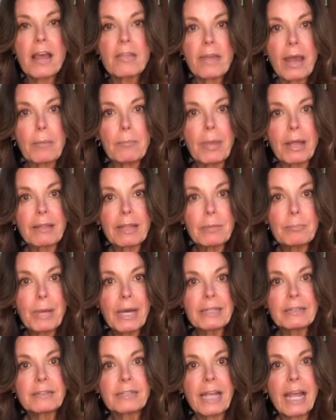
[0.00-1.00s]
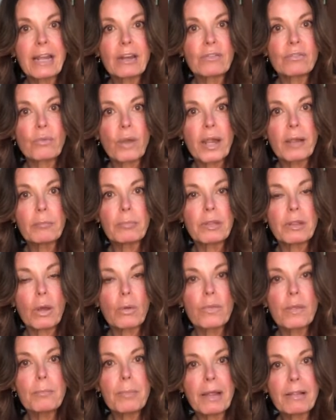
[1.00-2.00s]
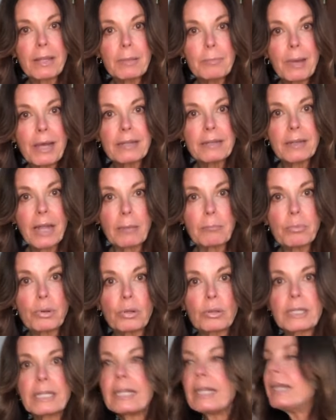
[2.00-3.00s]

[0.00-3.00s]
That belly button kind of right below the belly button, I'm pulling